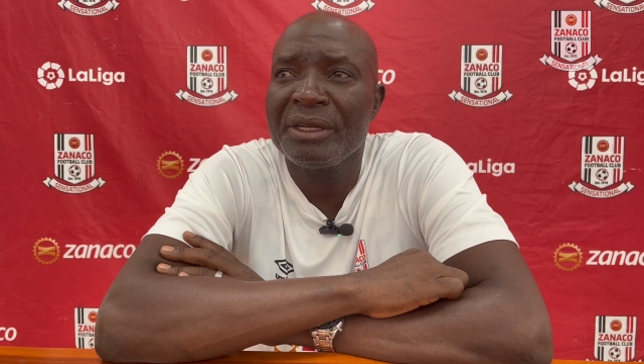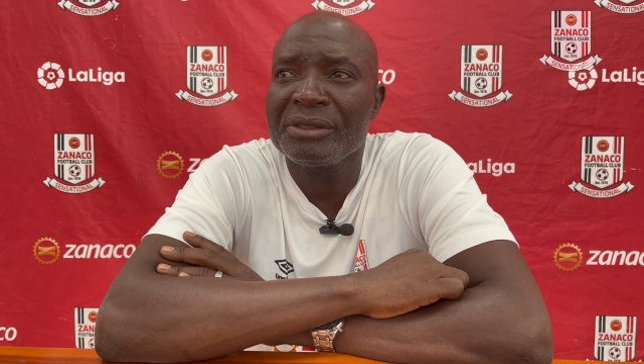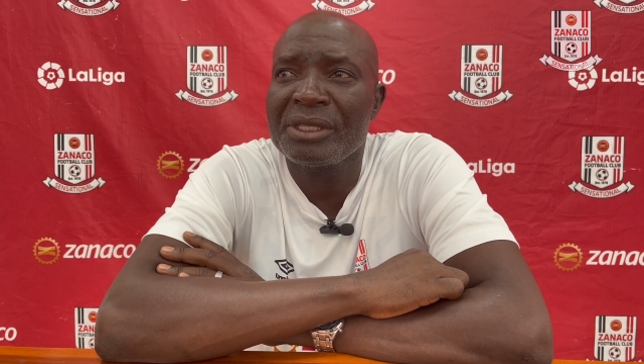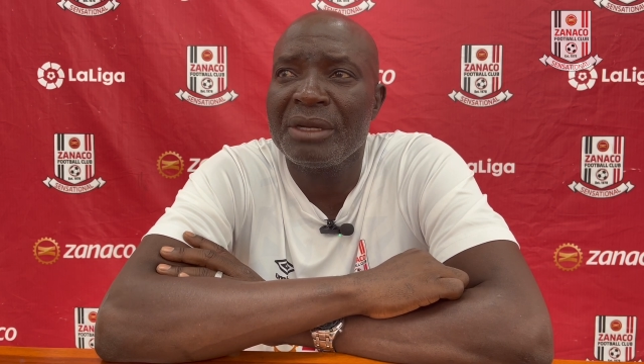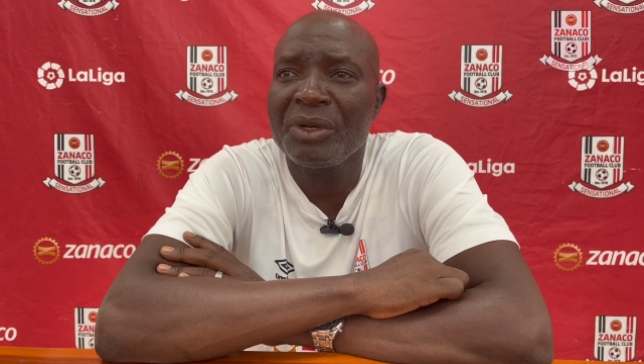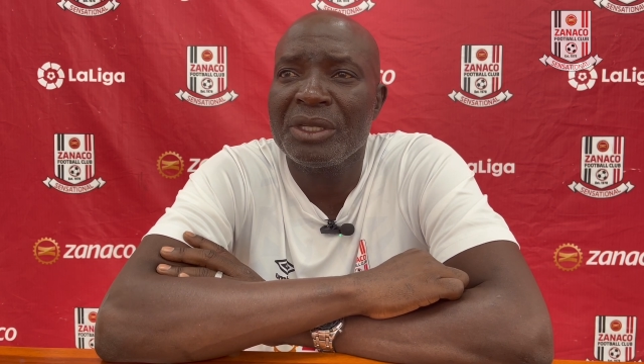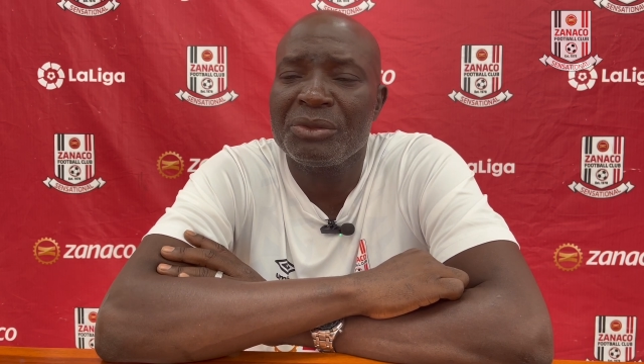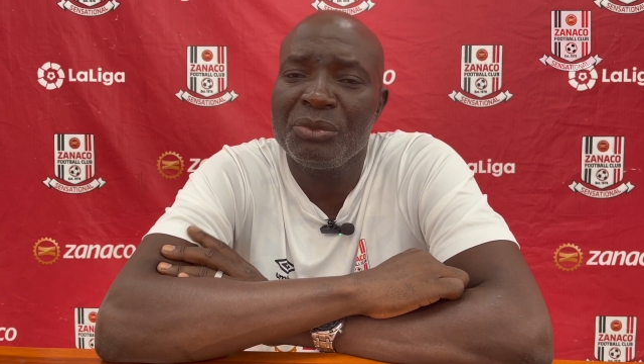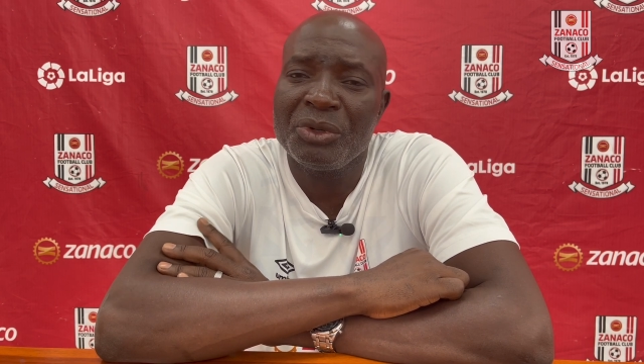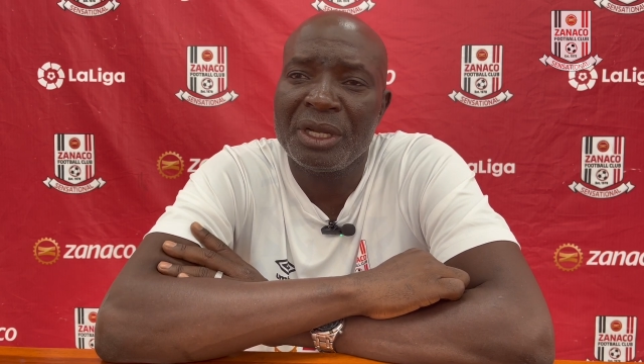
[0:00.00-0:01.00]
Some are
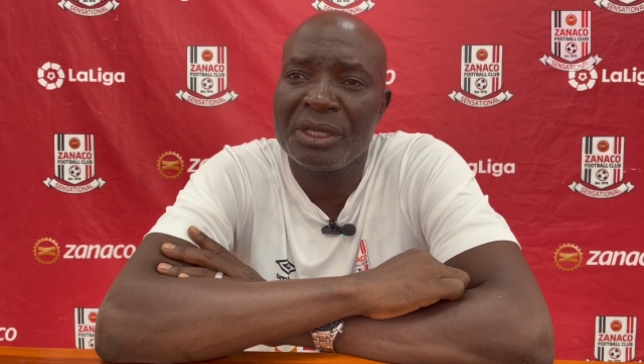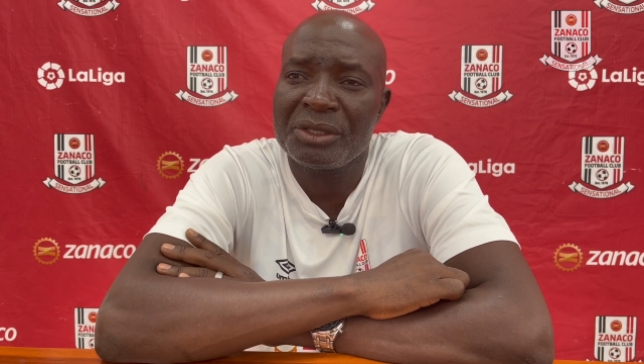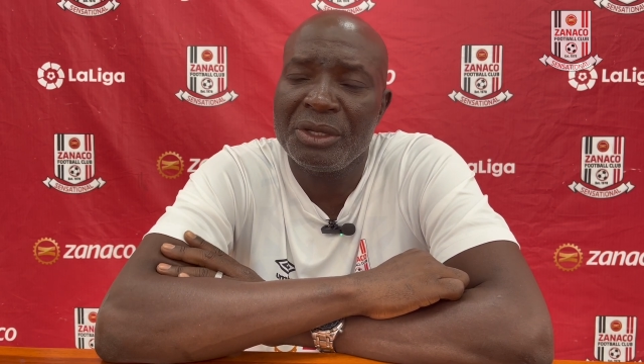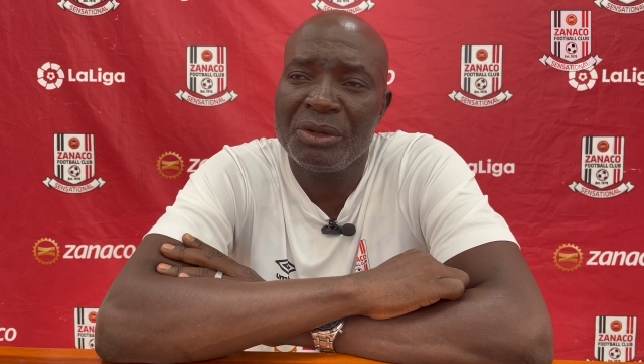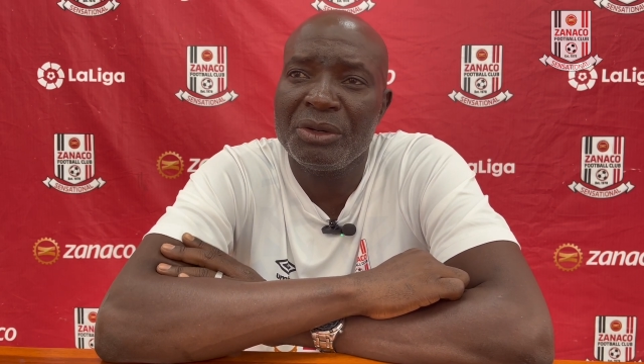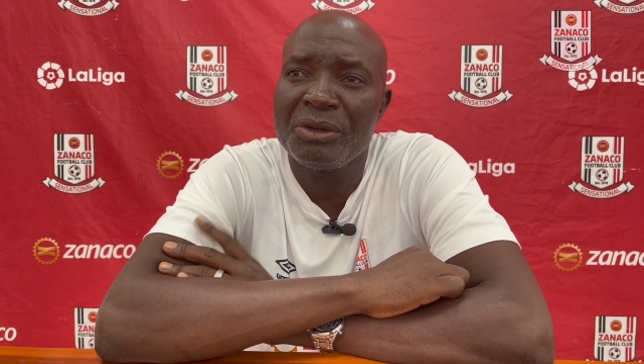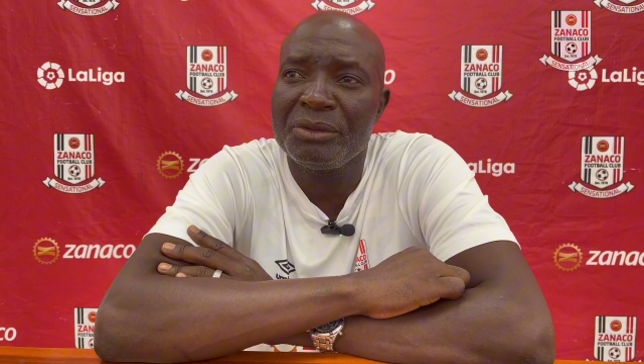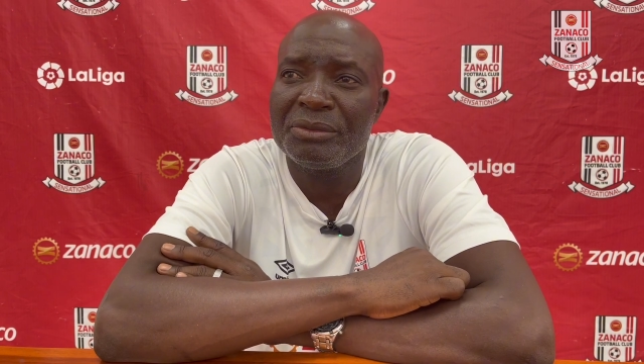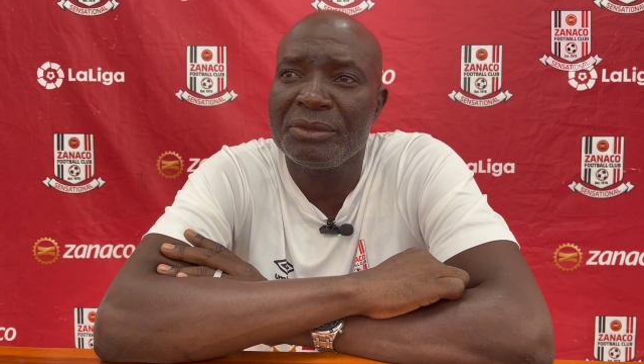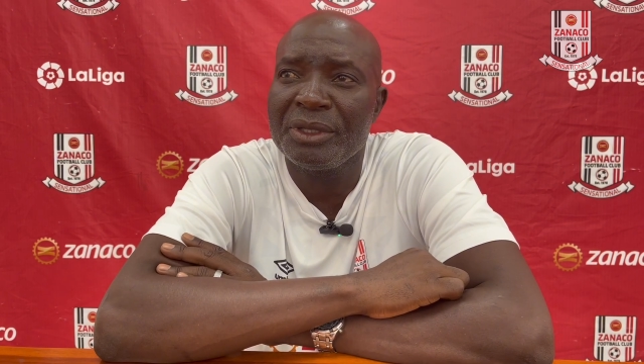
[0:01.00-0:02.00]

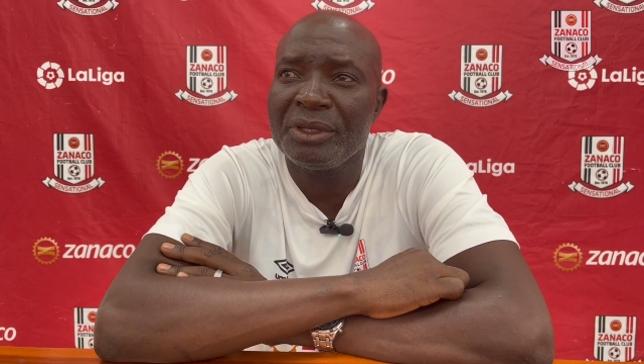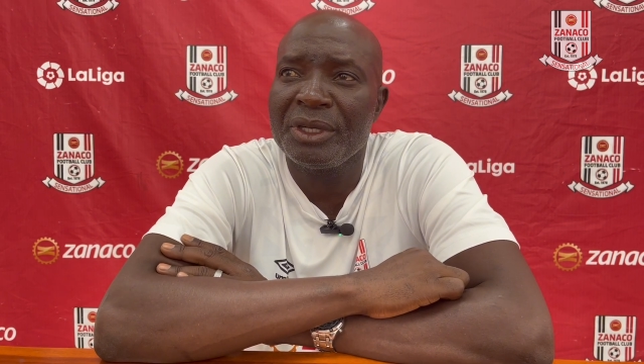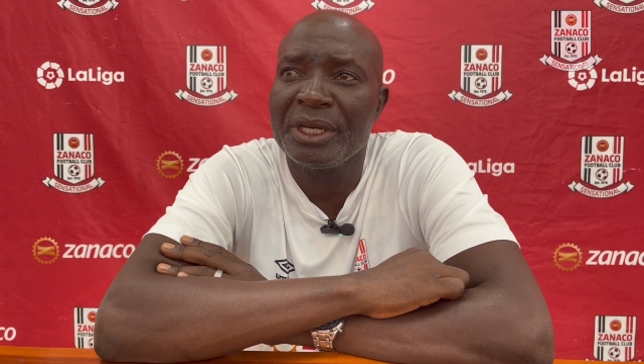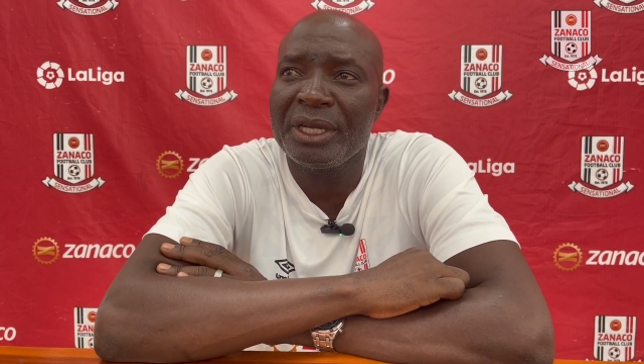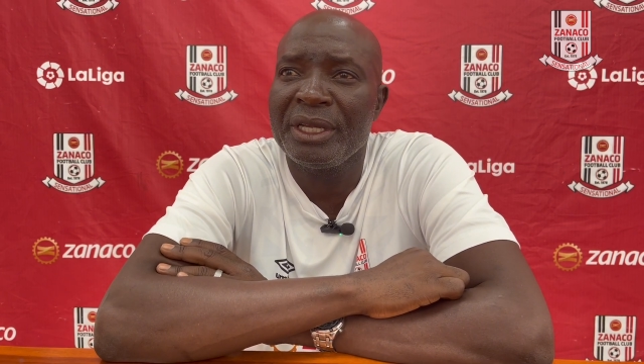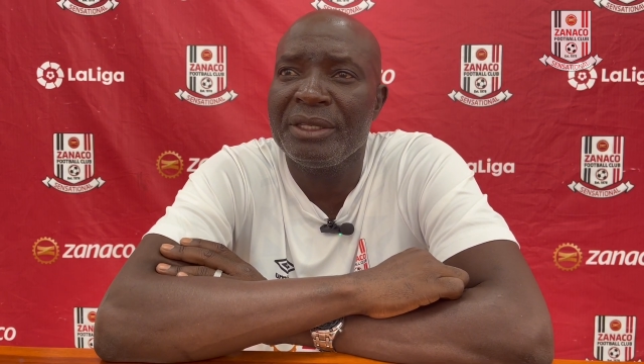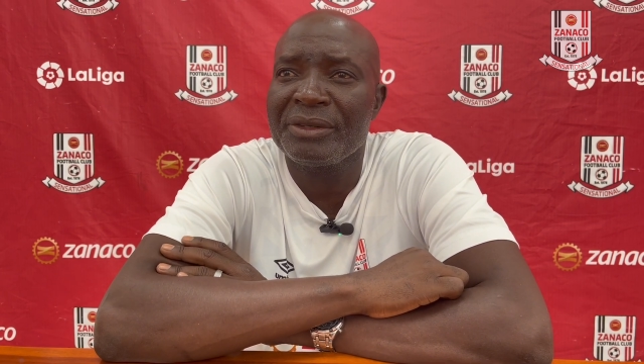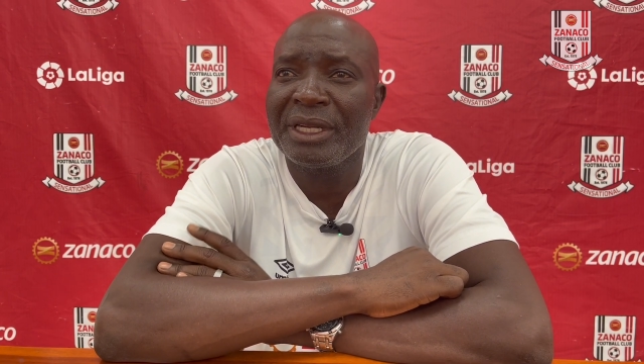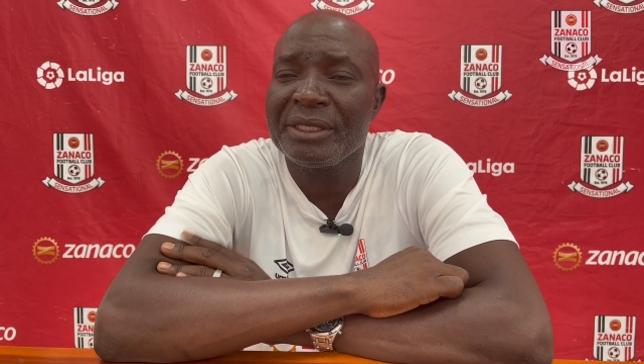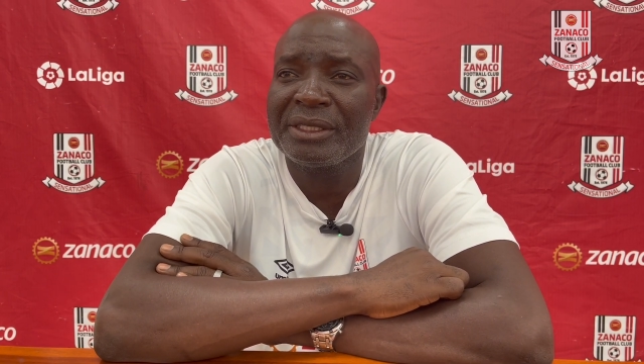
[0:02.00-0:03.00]
slow
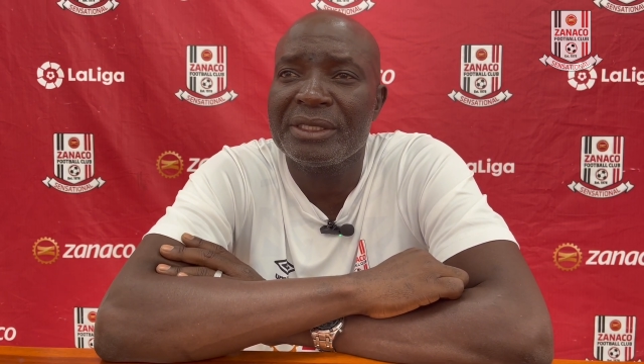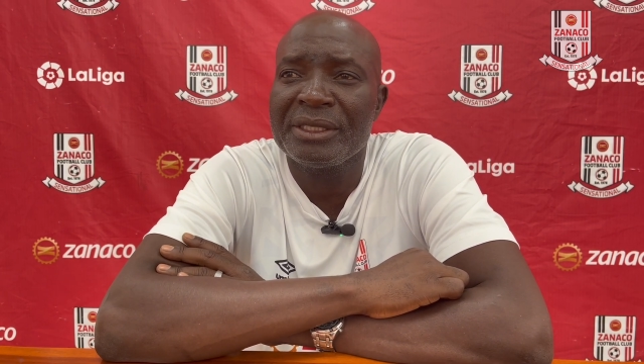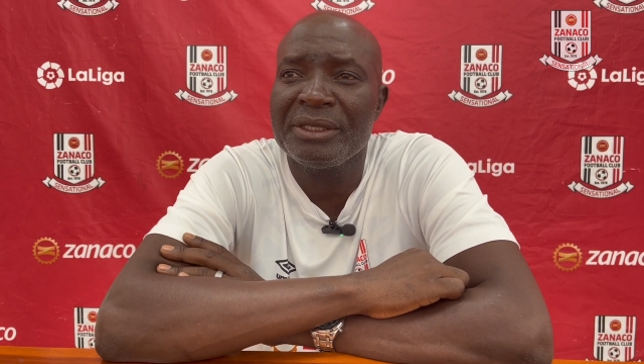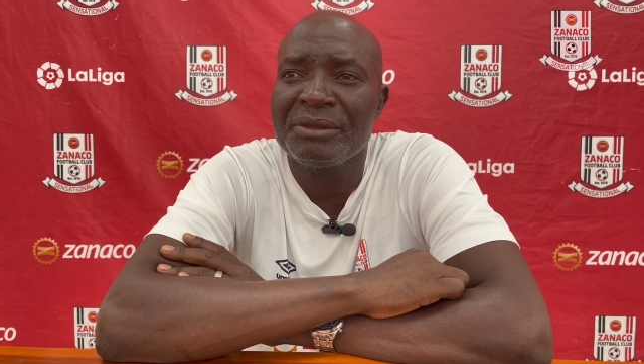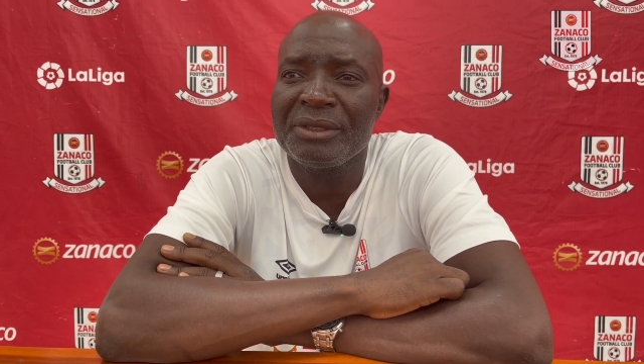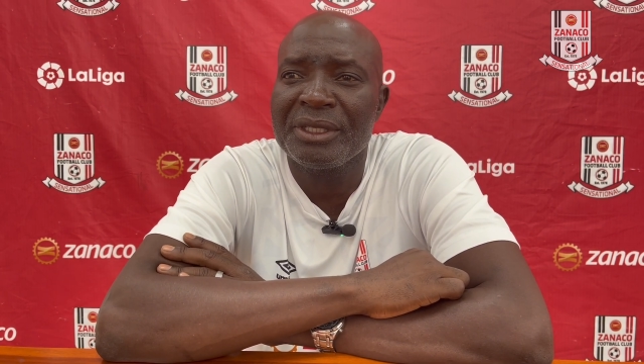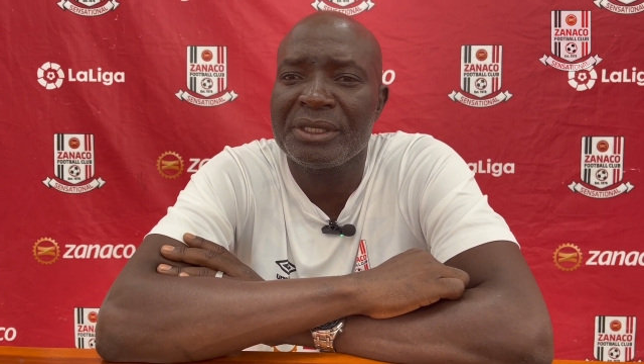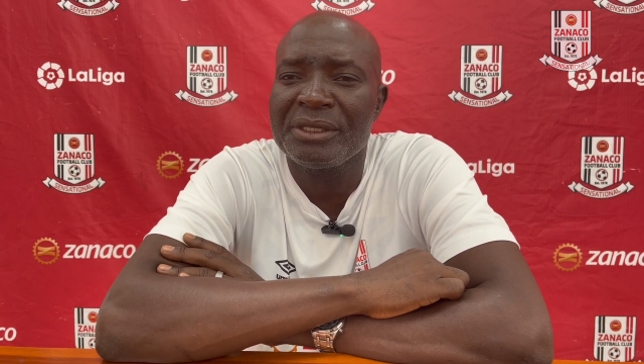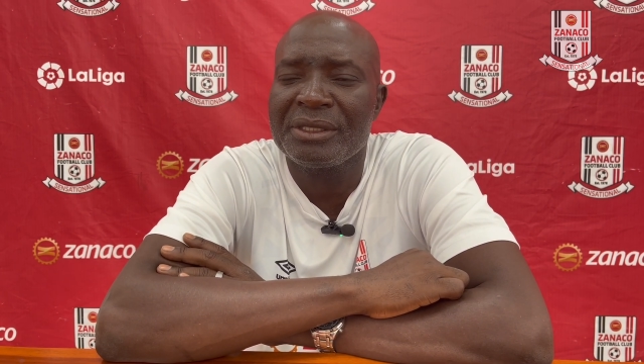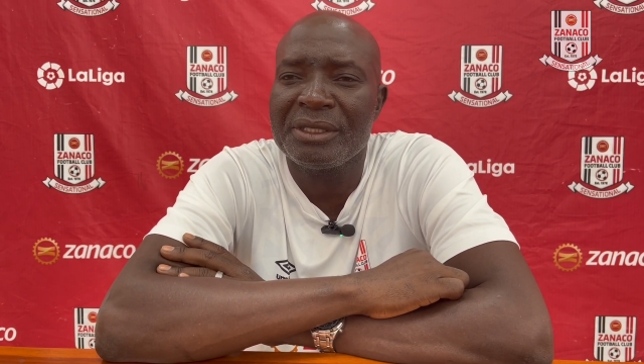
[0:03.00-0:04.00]
entrance into the
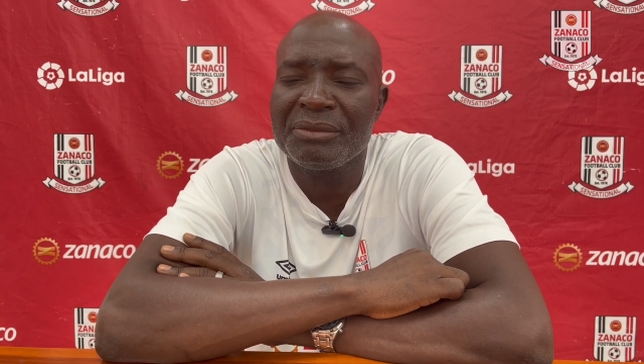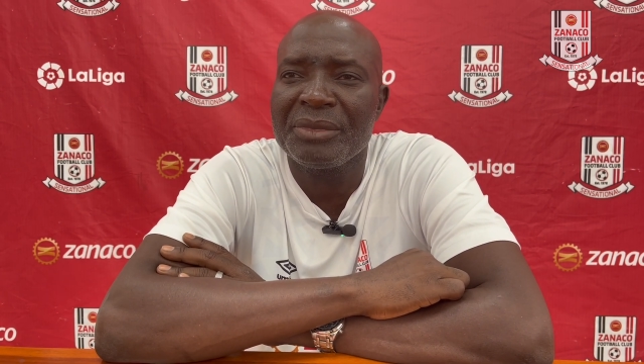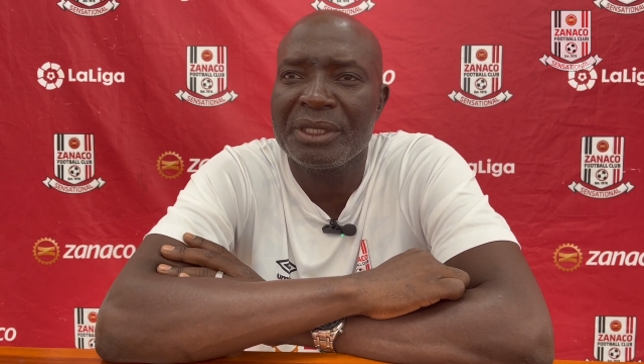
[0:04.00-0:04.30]
system,